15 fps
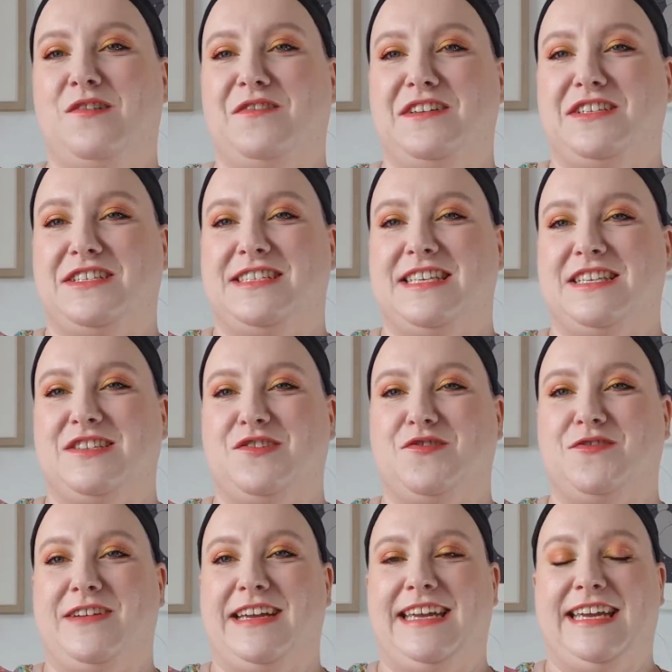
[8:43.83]
which is this
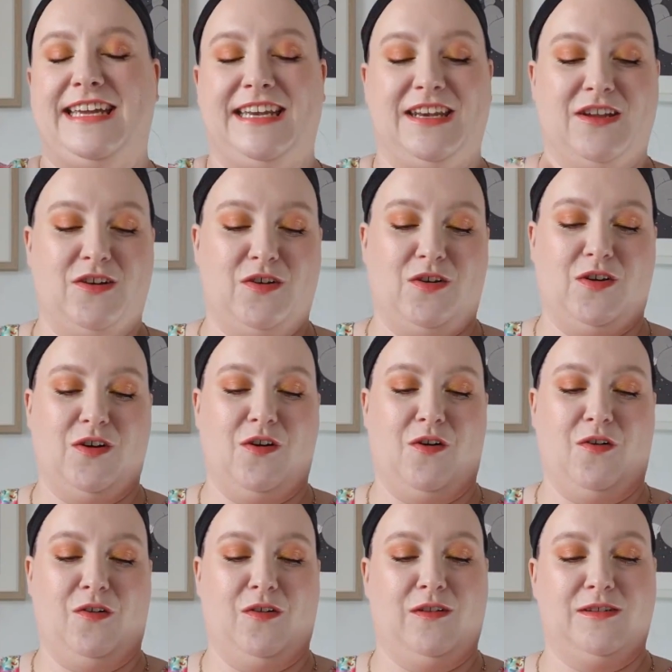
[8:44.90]
green
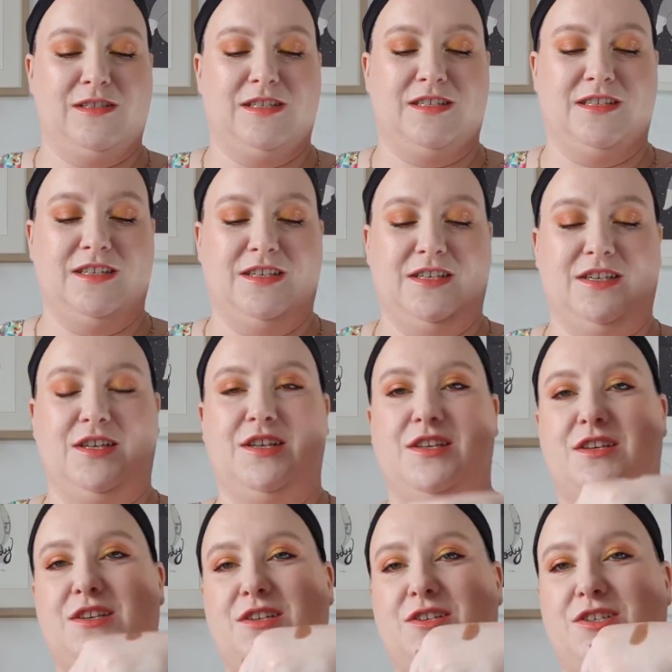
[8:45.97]
gold
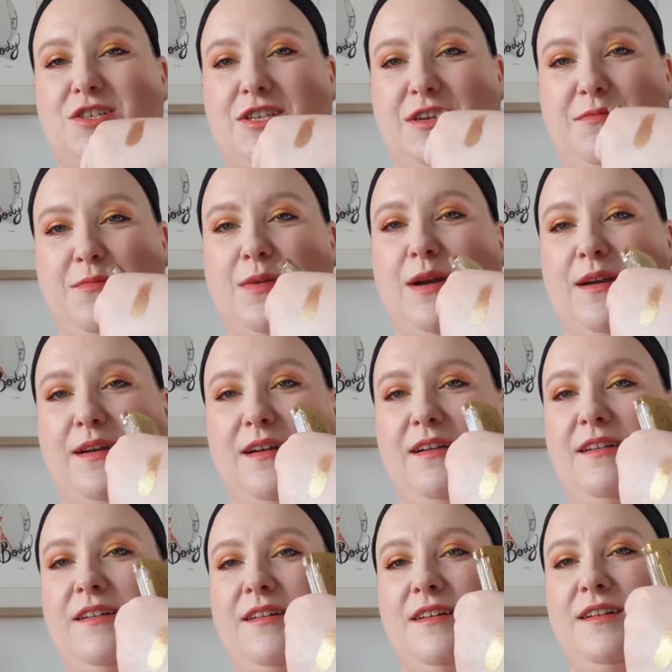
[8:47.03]
shimmer.
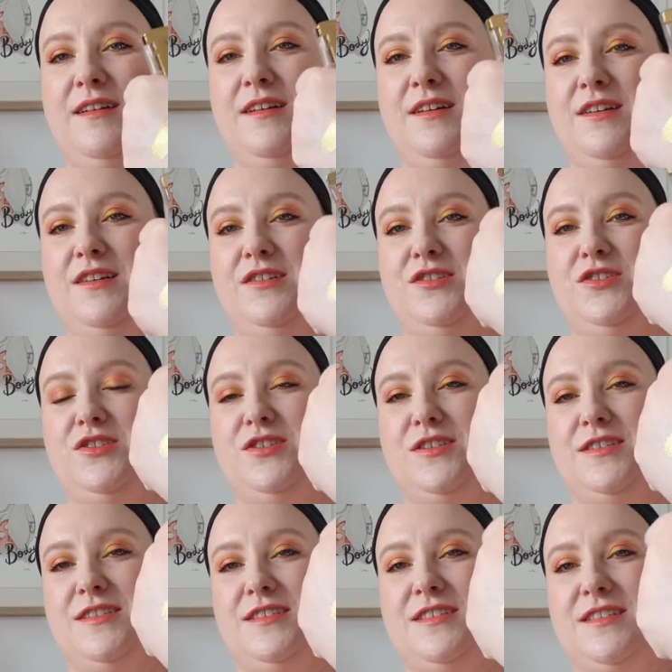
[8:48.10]

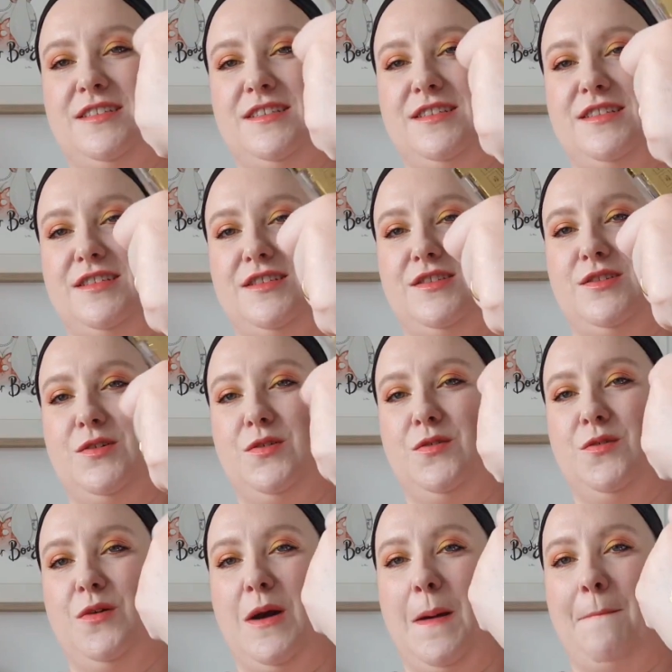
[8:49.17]
Just
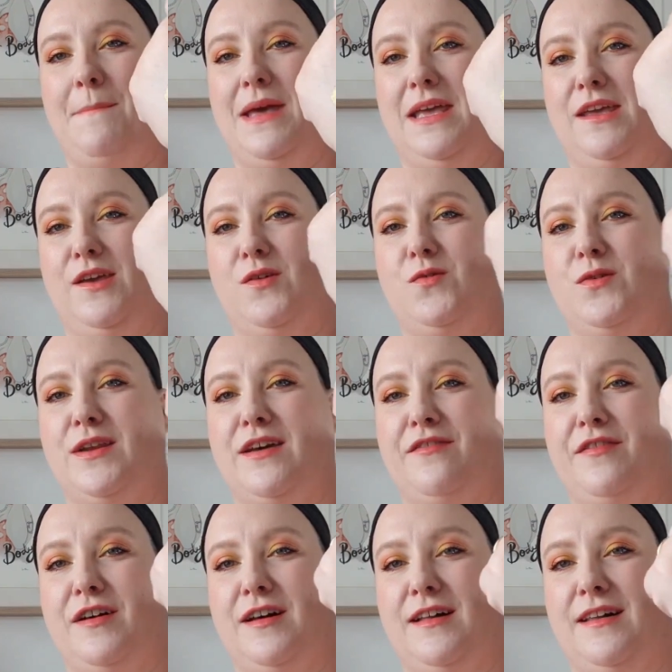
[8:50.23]
so
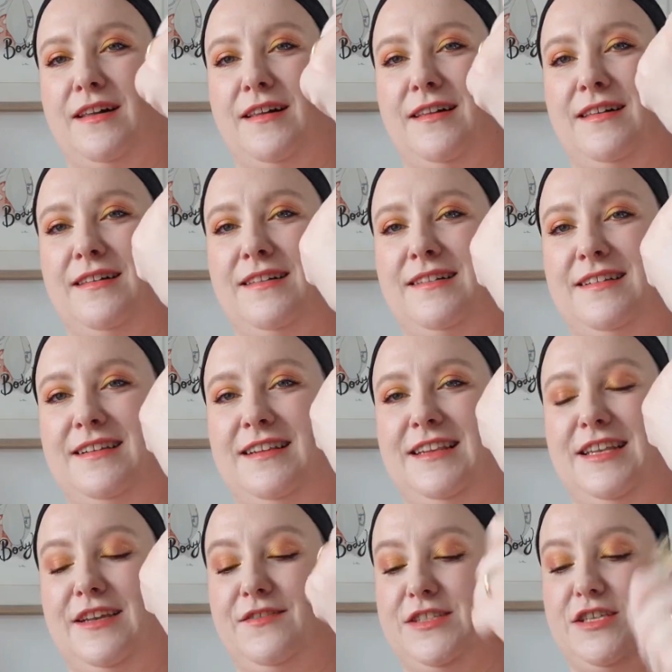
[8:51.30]
beautiful.
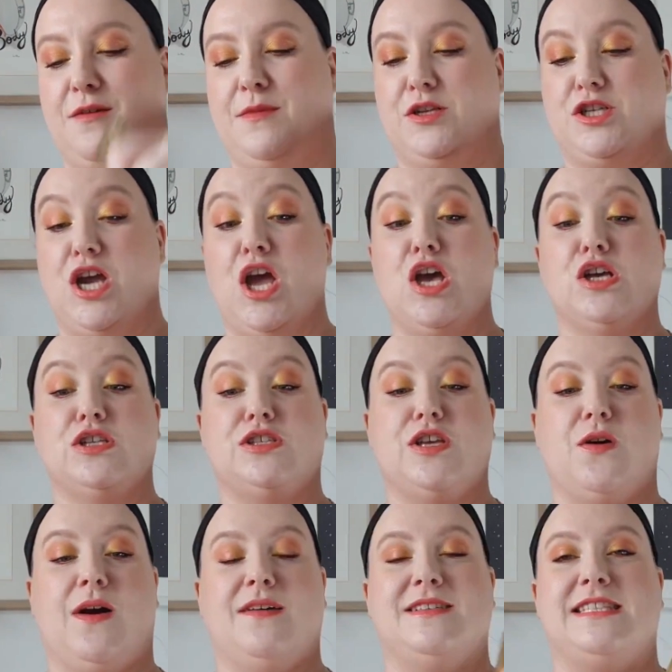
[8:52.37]
Love it so much.
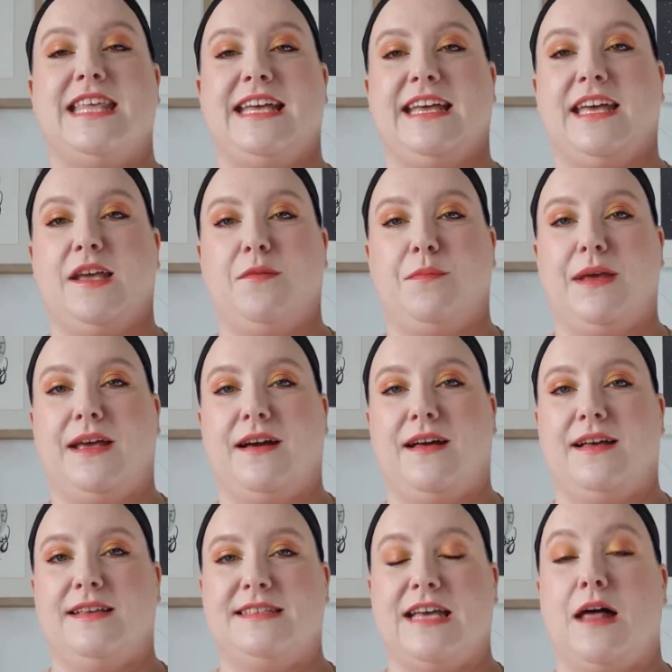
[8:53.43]
So I was thinking,
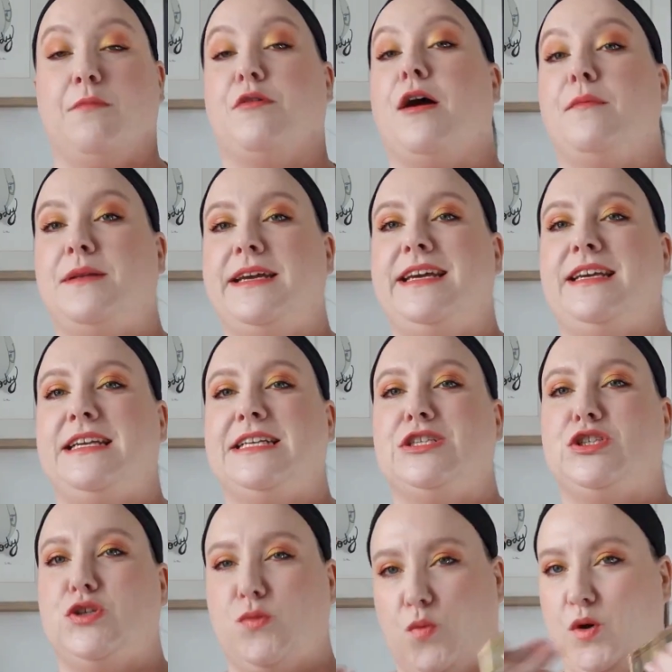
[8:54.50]
because I'll probably
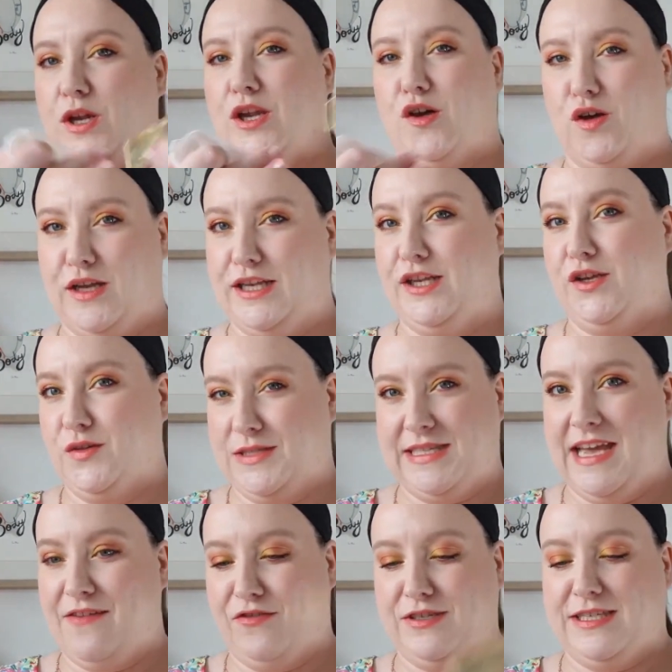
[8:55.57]
do one look and use
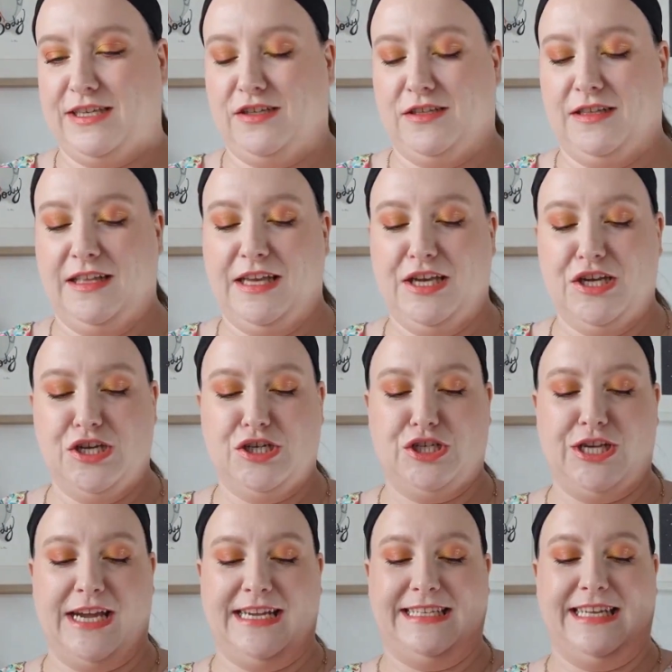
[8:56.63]
every single
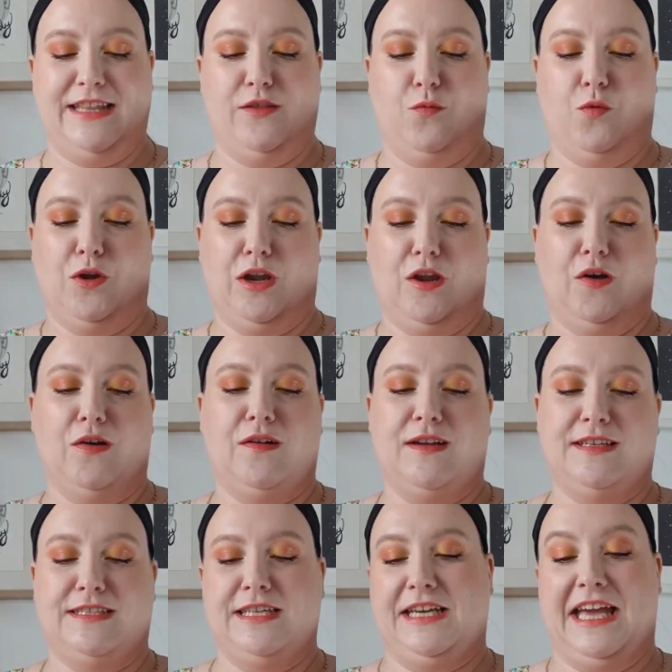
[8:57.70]
shade in the one look
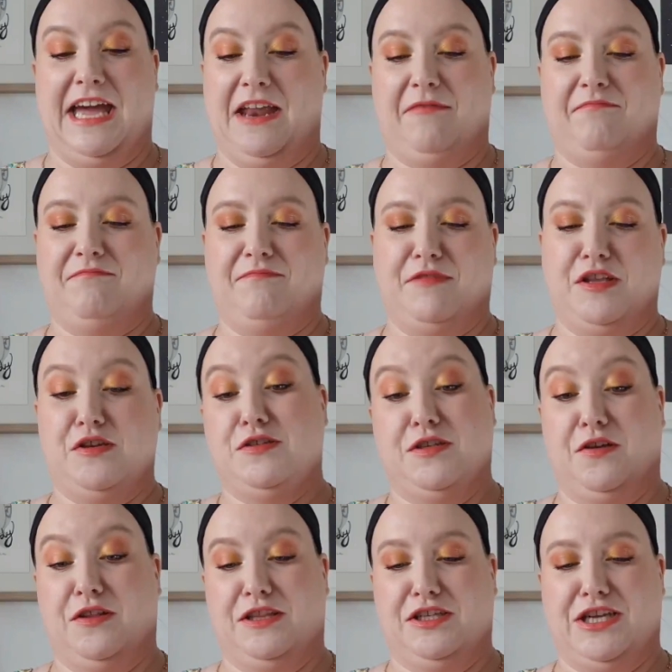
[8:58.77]
to get using
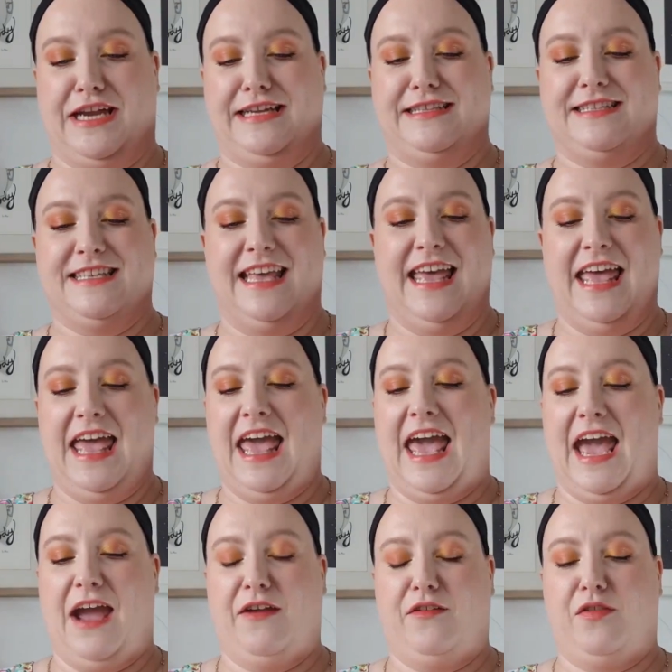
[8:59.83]
all the shades
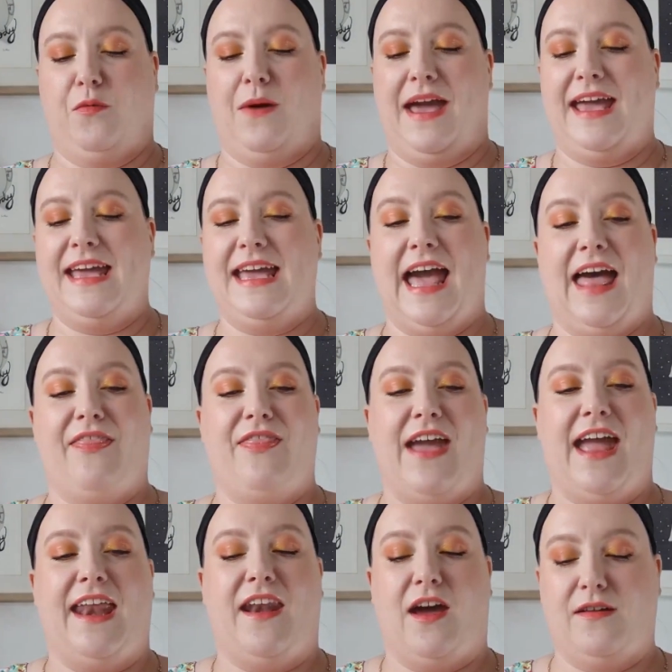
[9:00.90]
out of the way, and
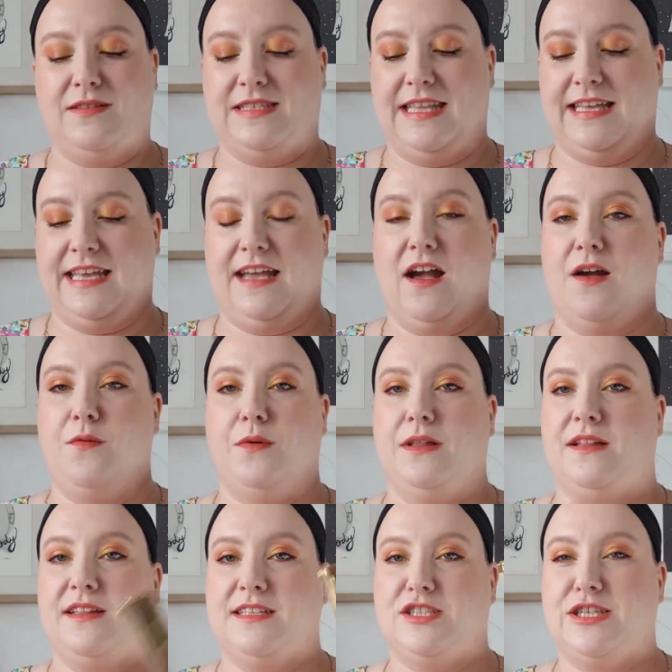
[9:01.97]
then I was thinking I
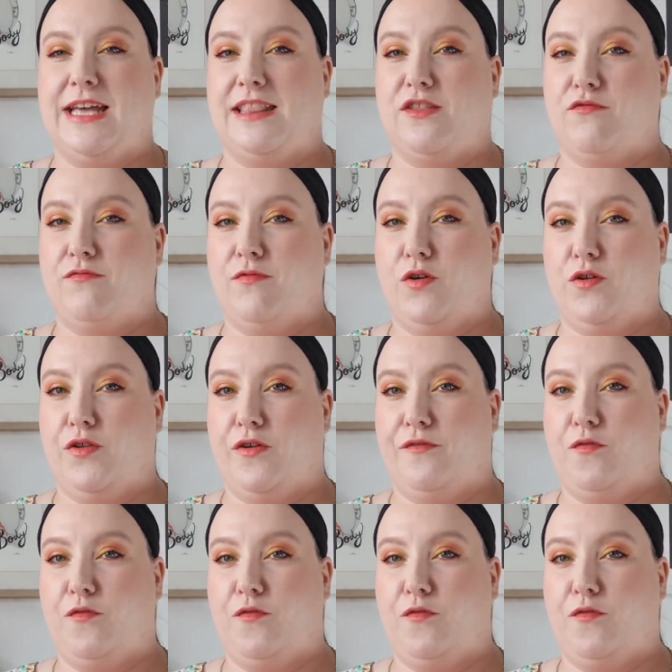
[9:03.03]
will, to get the other